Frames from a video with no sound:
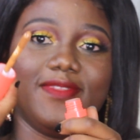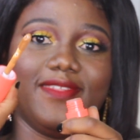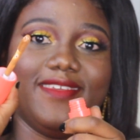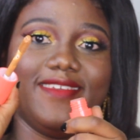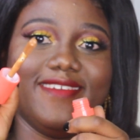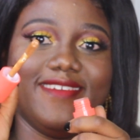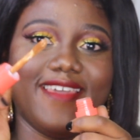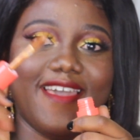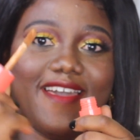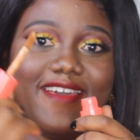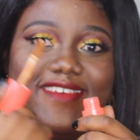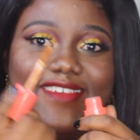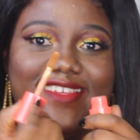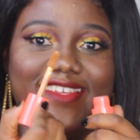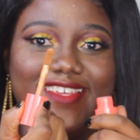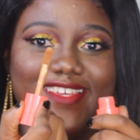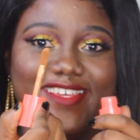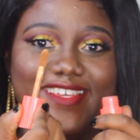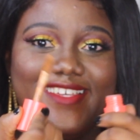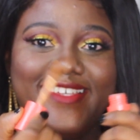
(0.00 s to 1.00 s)
yeah.
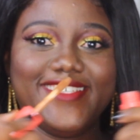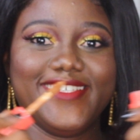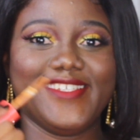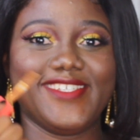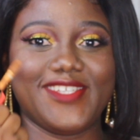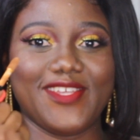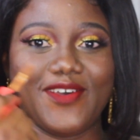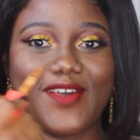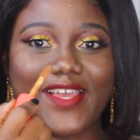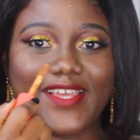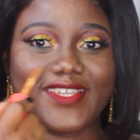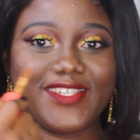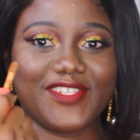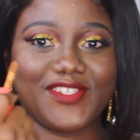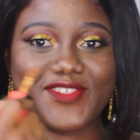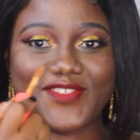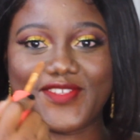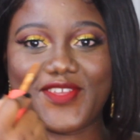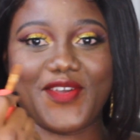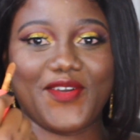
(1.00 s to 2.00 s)
So I can
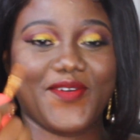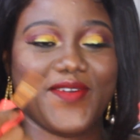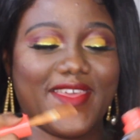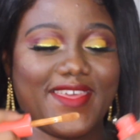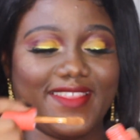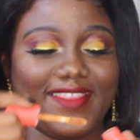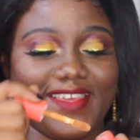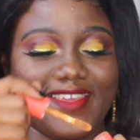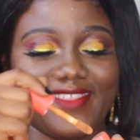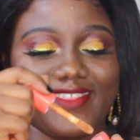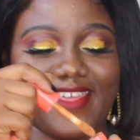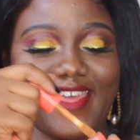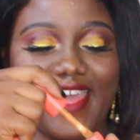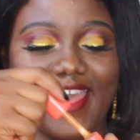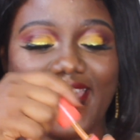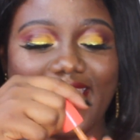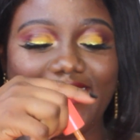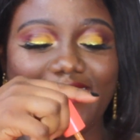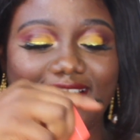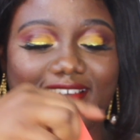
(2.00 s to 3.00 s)
just go in like
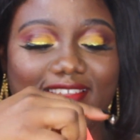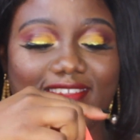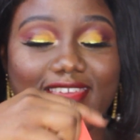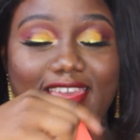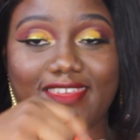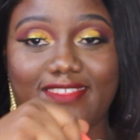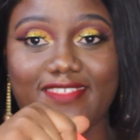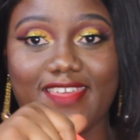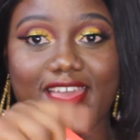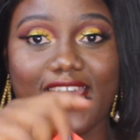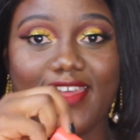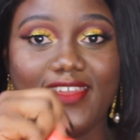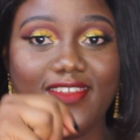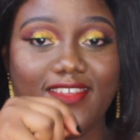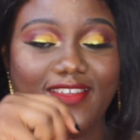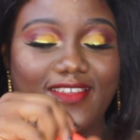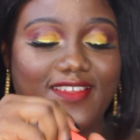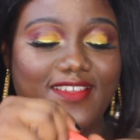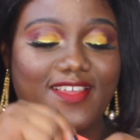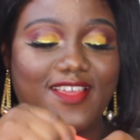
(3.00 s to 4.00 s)
that. I like
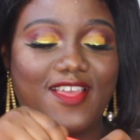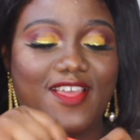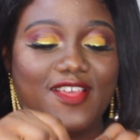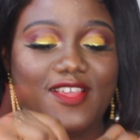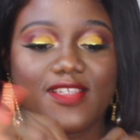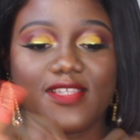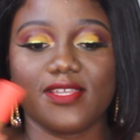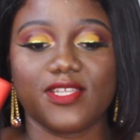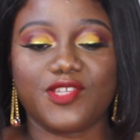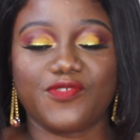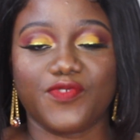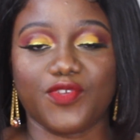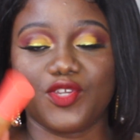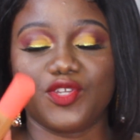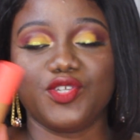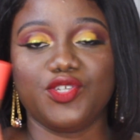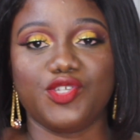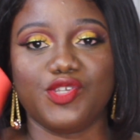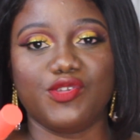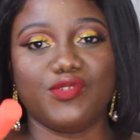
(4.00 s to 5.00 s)
that. Like this. If you're
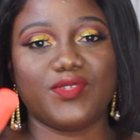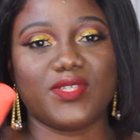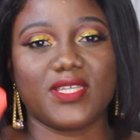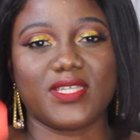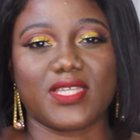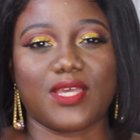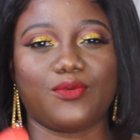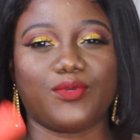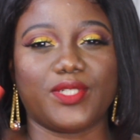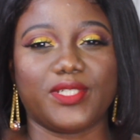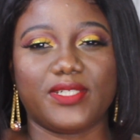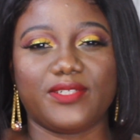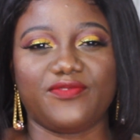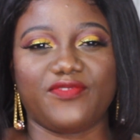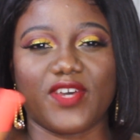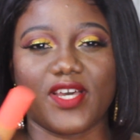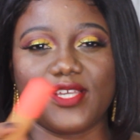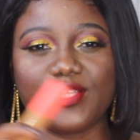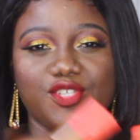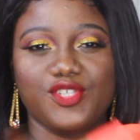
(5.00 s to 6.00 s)
gonna use this, I wouldn't
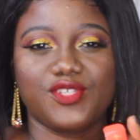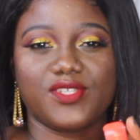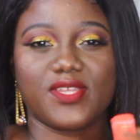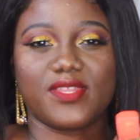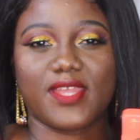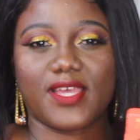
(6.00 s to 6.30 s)
advise using